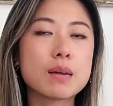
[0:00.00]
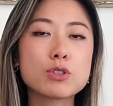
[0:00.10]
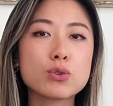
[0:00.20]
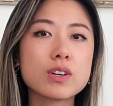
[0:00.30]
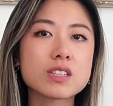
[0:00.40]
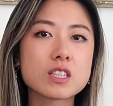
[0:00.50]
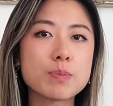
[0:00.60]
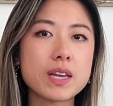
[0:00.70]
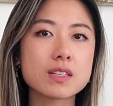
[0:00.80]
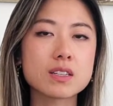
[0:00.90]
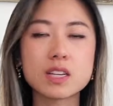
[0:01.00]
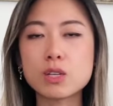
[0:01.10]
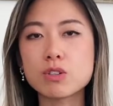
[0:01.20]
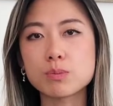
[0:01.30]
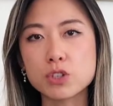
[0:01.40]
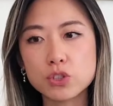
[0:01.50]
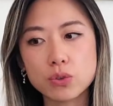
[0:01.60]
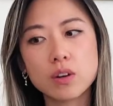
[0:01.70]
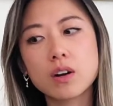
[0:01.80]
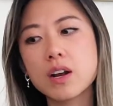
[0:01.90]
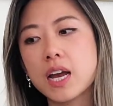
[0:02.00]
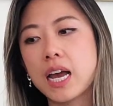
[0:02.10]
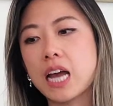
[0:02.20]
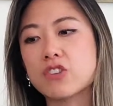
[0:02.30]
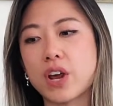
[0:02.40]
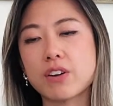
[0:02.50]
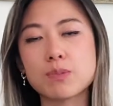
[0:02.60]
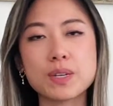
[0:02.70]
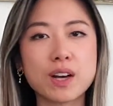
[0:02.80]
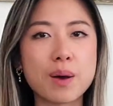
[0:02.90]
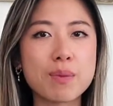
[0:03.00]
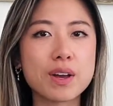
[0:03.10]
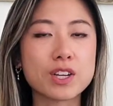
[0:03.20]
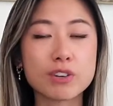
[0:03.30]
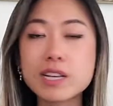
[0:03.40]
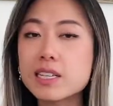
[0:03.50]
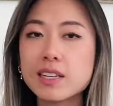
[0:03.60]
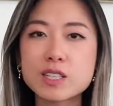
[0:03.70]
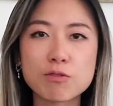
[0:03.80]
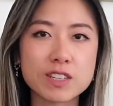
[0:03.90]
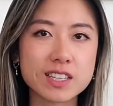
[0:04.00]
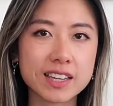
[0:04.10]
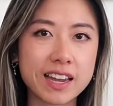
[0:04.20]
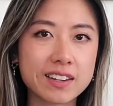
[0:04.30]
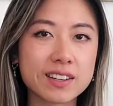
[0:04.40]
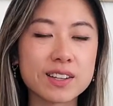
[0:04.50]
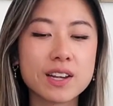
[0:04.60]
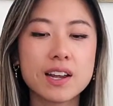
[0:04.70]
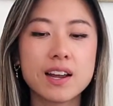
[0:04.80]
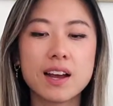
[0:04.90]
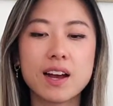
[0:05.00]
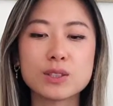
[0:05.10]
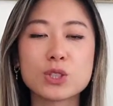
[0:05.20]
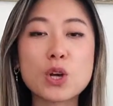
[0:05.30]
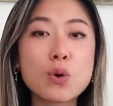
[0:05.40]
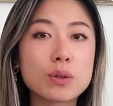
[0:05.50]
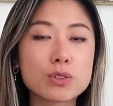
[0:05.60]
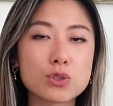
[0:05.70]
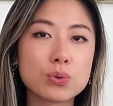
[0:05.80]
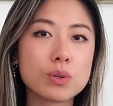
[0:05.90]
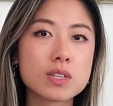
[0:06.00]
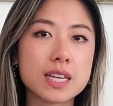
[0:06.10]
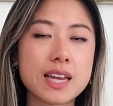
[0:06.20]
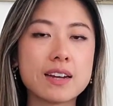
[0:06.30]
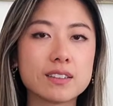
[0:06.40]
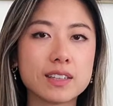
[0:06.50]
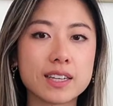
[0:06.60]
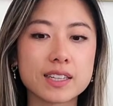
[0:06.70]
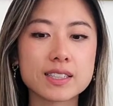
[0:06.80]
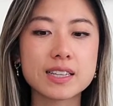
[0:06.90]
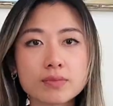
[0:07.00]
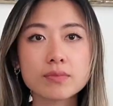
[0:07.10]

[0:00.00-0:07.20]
sure as the space continues to mature and traders become increasingly sophisticated, so will the tools and analytics.